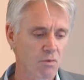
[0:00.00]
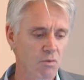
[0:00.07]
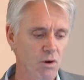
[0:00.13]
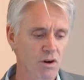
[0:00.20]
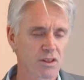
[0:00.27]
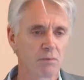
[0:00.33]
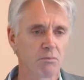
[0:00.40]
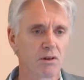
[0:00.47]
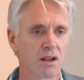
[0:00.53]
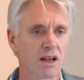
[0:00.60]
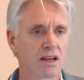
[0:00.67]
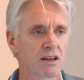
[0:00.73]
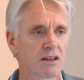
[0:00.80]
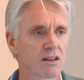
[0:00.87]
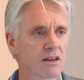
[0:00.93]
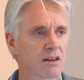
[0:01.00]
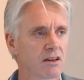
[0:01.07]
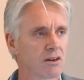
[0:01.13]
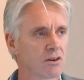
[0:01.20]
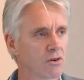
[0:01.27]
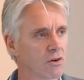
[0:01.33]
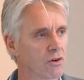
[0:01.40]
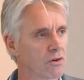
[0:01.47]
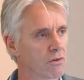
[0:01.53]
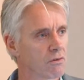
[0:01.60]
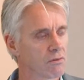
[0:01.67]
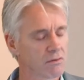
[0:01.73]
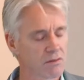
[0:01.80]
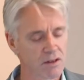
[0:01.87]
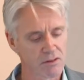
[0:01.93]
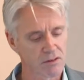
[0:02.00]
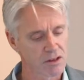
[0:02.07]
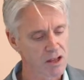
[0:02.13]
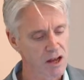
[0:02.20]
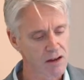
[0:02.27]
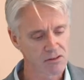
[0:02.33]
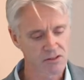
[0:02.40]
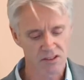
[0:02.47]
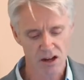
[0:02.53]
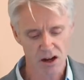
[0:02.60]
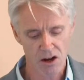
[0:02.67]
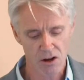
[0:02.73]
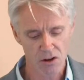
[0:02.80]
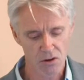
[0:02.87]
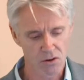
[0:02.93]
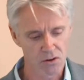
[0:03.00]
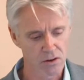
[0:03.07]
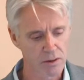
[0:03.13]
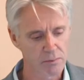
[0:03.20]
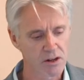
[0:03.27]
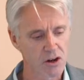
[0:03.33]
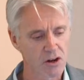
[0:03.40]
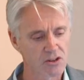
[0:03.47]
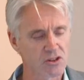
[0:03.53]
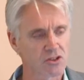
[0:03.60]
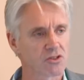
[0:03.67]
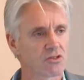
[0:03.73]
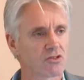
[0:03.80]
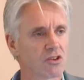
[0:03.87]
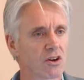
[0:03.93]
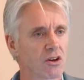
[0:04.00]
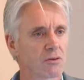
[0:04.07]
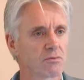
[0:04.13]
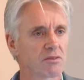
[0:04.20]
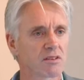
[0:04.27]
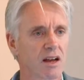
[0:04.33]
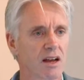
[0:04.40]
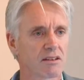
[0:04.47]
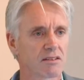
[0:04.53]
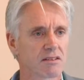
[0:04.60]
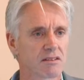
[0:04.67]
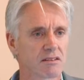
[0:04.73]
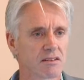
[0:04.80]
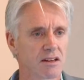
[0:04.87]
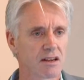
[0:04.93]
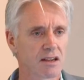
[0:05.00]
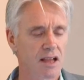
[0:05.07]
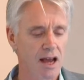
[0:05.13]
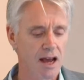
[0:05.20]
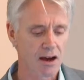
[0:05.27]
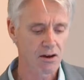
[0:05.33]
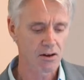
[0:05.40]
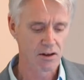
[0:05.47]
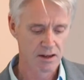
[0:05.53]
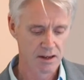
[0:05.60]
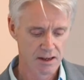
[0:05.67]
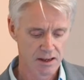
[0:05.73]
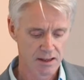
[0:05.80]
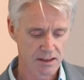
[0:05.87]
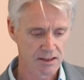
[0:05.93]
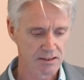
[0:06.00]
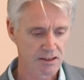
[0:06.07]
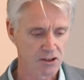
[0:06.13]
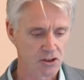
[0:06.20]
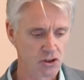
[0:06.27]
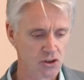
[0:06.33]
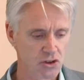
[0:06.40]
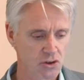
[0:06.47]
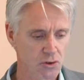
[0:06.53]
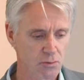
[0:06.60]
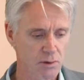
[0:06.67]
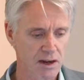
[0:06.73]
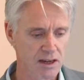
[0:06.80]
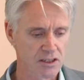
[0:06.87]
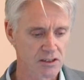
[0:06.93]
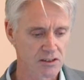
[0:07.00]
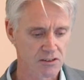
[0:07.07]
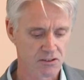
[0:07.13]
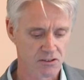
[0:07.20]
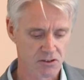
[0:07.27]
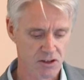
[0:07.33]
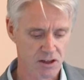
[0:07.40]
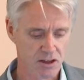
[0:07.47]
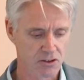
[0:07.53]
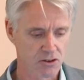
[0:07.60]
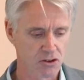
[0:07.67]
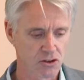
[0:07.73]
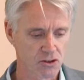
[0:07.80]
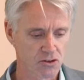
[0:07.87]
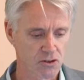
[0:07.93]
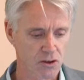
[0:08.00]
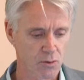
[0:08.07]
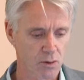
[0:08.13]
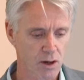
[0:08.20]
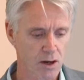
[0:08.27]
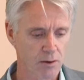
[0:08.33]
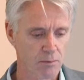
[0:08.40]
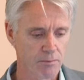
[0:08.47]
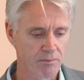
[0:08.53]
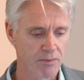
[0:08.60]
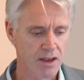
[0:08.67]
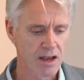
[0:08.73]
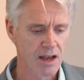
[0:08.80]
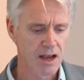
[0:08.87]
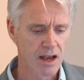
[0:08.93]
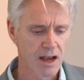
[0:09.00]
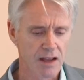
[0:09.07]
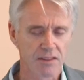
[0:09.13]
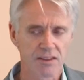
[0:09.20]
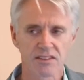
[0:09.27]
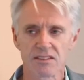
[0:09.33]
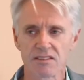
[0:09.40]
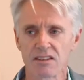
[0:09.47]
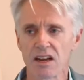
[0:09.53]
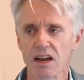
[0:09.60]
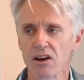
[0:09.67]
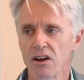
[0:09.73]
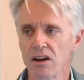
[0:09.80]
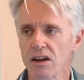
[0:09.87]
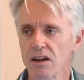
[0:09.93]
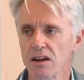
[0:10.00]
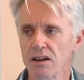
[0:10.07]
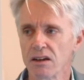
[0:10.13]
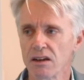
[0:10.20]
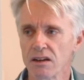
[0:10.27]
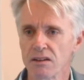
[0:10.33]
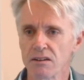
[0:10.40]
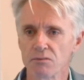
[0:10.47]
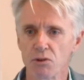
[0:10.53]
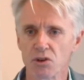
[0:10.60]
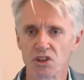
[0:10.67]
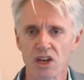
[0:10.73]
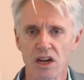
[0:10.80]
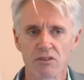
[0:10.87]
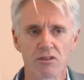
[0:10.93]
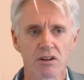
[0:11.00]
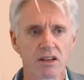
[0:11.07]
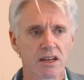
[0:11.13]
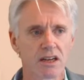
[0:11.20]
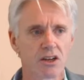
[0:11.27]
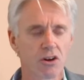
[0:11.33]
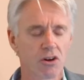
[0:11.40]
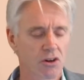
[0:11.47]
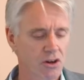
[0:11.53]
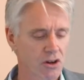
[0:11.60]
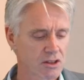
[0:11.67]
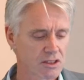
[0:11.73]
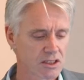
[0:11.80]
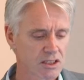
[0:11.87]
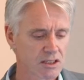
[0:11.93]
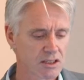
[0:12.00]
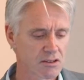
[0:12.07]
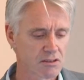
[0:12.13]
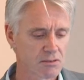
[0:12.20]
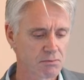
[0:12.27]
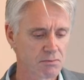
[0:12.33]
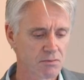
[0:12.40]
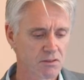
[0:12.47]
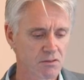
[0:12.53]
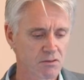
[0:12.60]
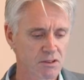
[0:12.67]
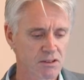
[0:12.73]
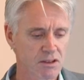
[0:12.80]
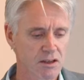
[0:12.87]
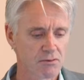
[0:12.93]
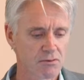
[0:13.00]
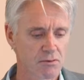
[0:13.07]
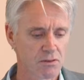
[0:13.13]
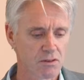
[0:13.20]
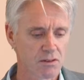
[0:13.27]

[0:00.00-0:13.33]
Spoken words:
what are the molecular or even lifestyle or immunological circumstances that allow these unusual patients to do so well. And this is an area more generally in oncology that's received